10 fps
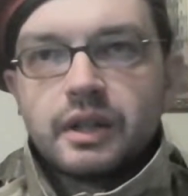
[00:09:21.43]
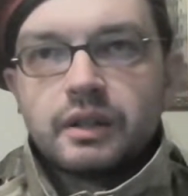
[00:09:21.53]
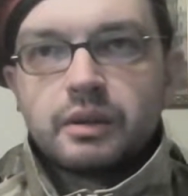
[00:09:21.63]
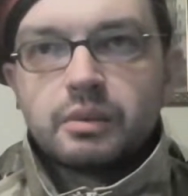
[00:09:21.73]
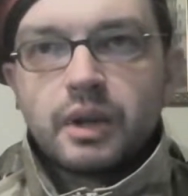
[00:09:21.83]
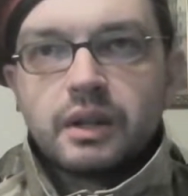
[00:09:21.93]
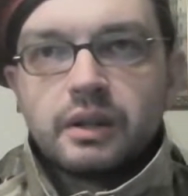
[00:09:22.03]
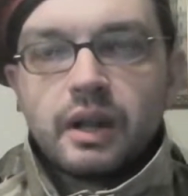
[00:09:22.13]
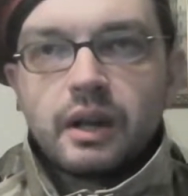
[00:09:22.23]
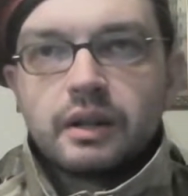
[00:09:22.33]
And it
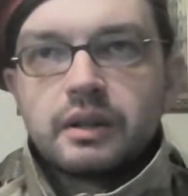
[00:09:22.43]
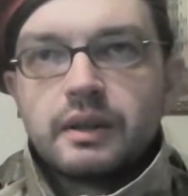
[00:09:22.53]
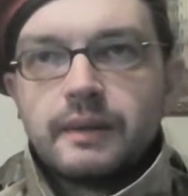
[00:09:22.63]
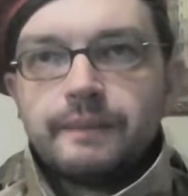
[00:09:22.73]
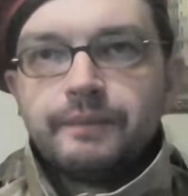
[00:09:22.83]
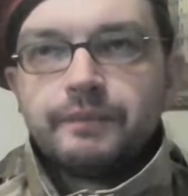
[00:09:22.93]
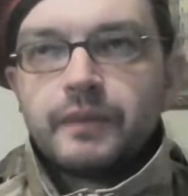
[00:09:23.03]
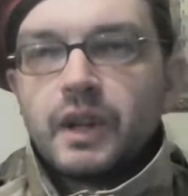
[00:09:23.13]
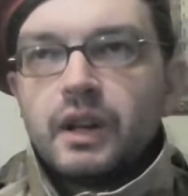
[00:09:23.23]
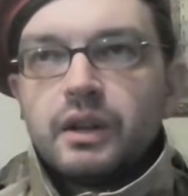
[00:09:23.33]
went like,
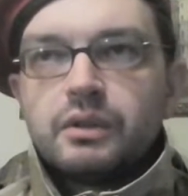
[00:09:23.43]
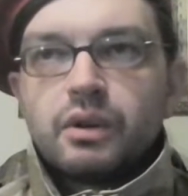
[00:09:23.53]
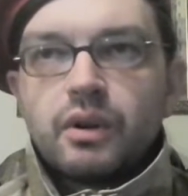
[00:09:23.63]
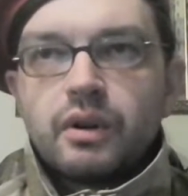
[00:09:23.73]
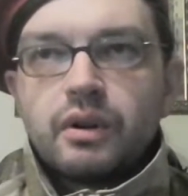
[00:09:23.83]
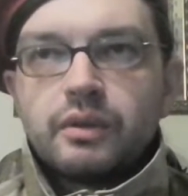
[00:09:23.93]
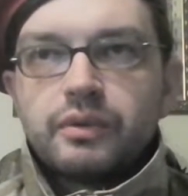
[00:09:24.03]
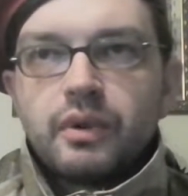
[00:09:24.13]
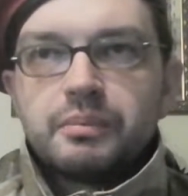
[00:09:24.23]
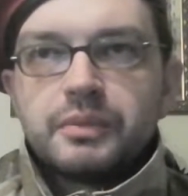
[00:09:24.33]
torn
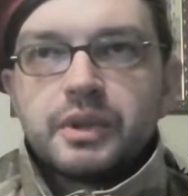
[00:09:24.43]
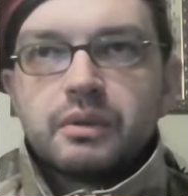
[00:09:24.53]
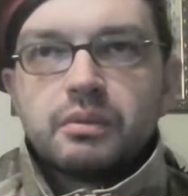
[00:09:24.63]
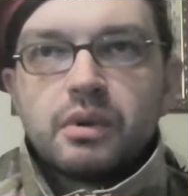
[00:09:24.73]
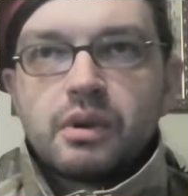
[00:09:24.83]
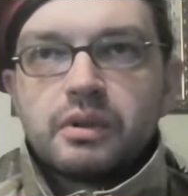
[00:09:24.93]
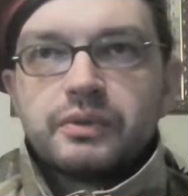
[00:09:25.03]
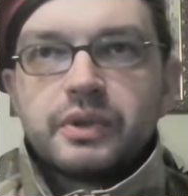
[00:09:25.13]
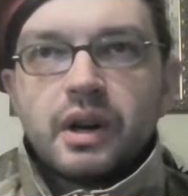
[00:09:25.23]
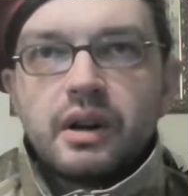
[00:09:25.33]
from the world
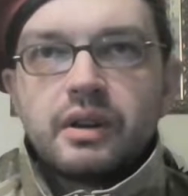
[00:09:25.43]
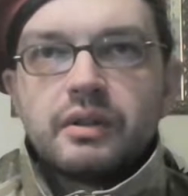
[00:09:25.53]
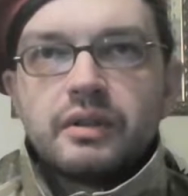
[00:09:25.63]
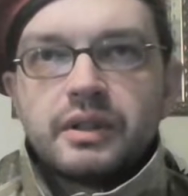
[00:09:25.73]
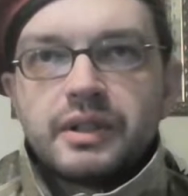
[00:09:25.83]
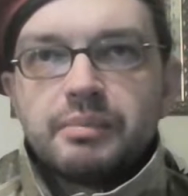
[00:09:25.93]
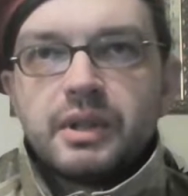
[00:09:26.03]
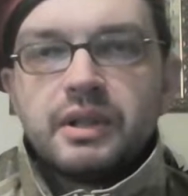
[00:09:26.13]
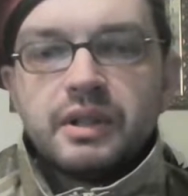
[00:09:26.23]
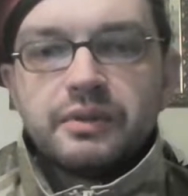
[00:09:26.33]
of tyrants
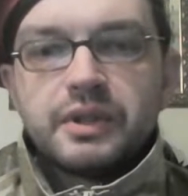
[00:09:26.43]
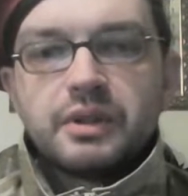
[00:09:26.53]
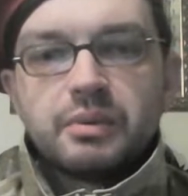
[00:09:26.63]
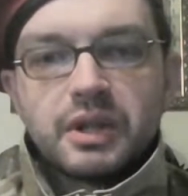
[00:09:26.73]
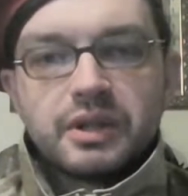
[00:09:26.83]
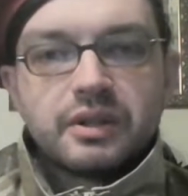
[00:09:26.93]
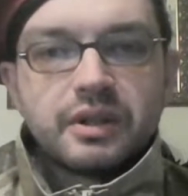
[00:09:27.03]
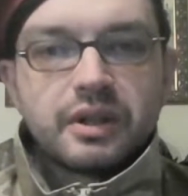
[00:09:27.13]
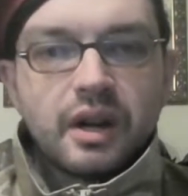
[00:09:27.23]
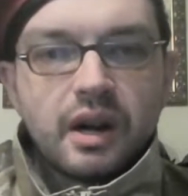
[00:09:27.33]
beneath this
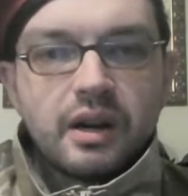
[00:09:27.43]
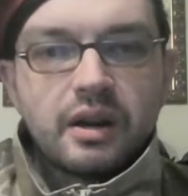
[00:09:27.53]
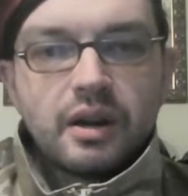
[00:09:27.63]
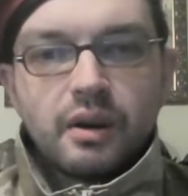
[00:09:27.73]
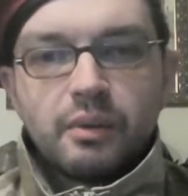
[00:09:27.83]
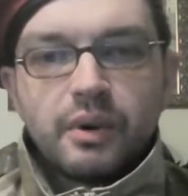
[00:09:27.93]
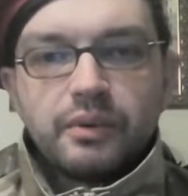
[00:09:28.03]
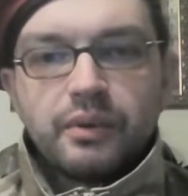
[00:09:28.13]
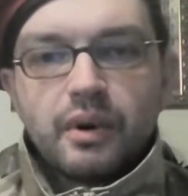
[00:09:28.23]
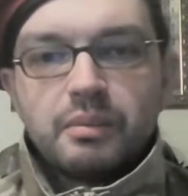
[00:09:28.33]
western sky,
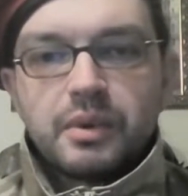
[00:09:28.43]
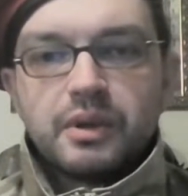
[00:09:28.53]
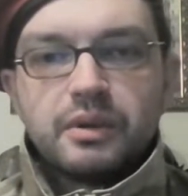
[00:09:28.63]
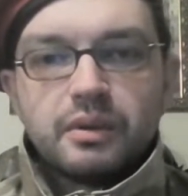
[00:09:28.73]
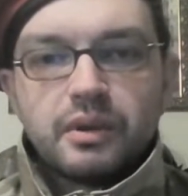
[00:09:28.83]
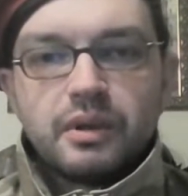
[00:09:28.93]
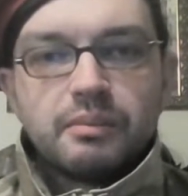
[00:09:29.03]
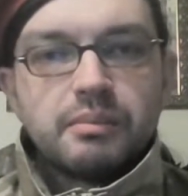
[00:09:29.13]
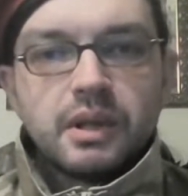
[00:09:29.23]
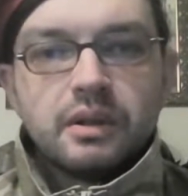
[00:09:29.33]
we formed a new
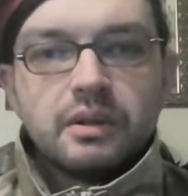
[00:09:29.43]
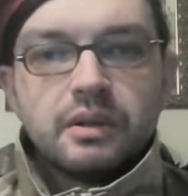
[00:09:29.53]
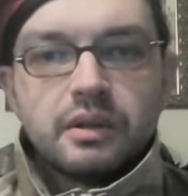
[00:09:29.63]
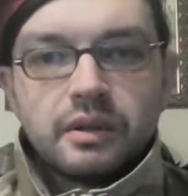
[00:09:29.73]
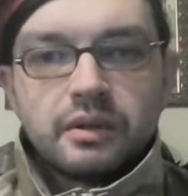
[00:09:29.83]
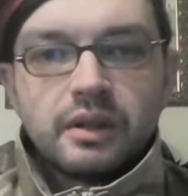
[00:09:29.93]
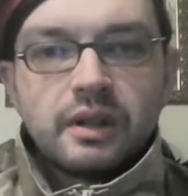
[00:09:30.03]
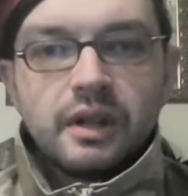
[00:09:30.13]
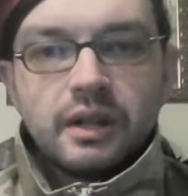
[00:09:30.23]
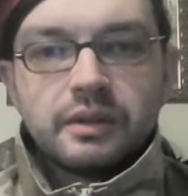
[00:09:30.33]
dominion, a
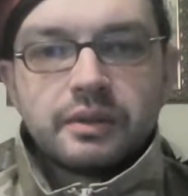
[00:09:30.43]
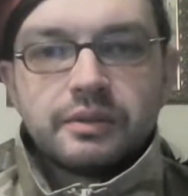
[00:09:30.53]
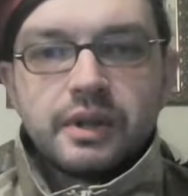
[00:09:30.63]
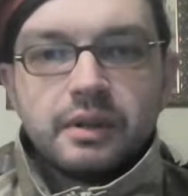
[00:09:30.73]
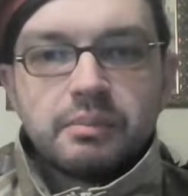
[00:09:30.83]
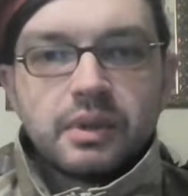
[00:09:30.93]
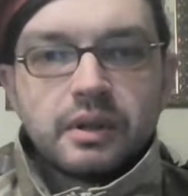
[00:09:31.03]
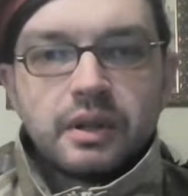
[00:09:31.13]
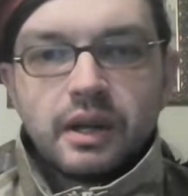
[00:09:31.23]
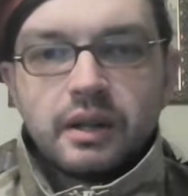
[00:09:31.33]
land of
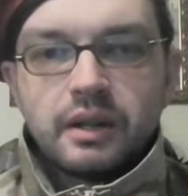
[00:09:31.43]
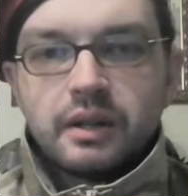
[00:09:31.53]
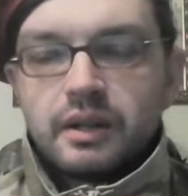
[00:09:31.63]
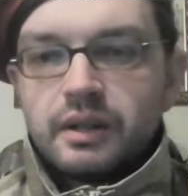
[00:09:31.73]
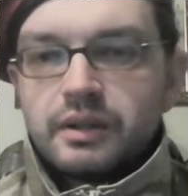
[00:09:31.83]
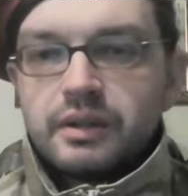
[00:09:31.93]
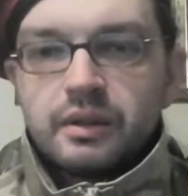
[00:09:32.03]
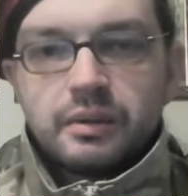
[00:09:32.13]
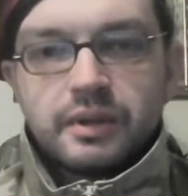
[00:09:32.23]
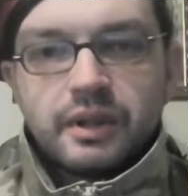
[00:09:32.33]
liberty.
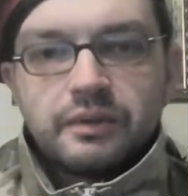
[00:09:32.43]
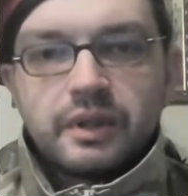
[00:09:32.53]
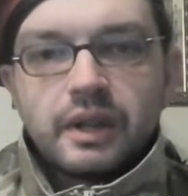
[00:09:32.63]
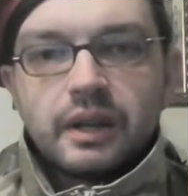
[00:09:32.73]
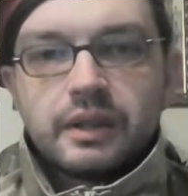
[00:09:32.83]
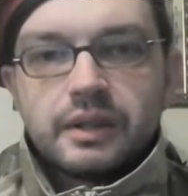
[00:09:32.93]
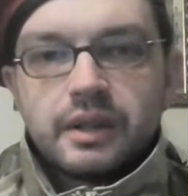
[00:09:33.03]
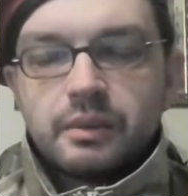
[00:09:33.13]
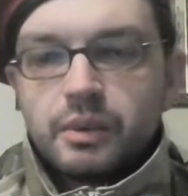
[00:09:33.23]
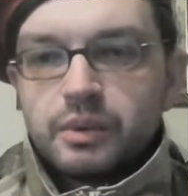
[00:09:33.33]
So something like
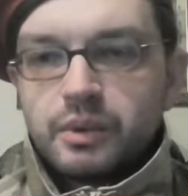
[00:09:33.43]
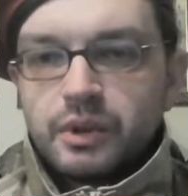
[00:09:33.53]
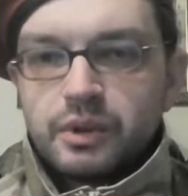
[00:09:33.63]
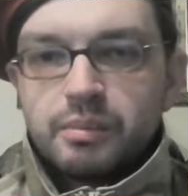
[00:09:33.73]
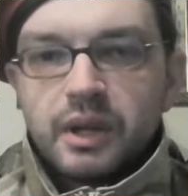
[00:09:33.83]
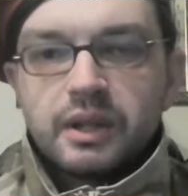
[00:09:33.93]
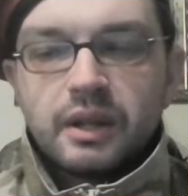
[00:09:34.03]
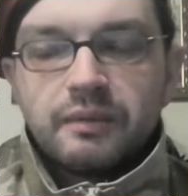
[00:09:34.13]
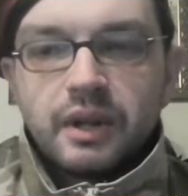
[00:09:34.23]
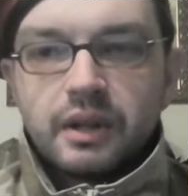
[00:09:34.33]
this, and was used by
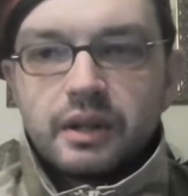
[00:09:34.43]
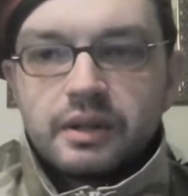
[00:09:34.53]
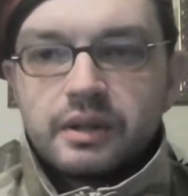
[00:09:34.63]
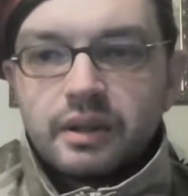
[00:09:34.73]
the Americans.